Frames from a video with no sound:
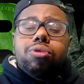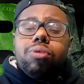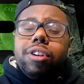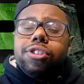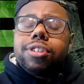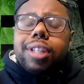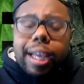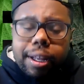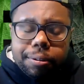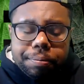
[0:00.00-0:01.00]
to
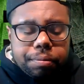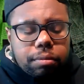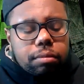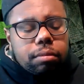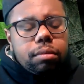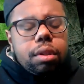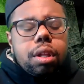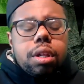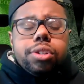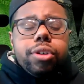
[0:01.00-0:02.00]
understand.
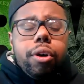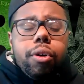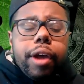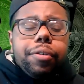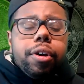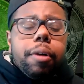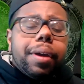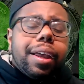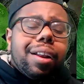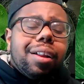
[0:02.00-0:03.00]
So if you're a
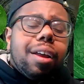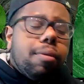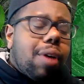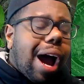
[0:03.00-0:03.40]
beginner level,